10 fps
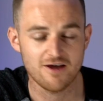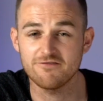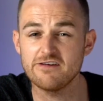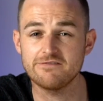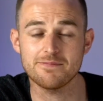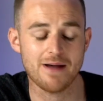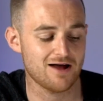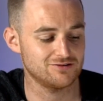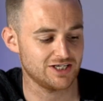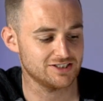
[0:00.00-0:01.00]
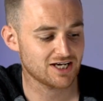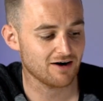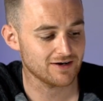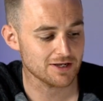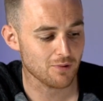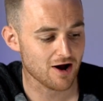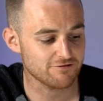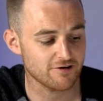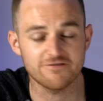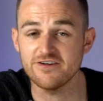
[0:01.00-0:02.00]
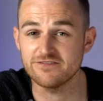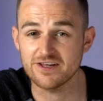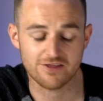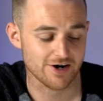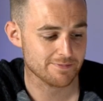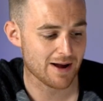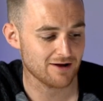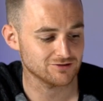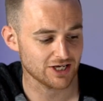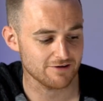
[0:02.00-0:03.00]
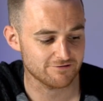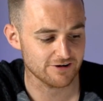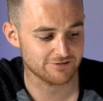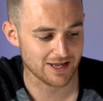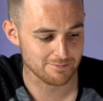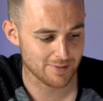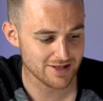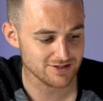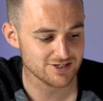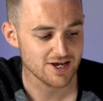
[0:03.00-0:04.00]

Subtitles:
£50 is currently worth £53.15.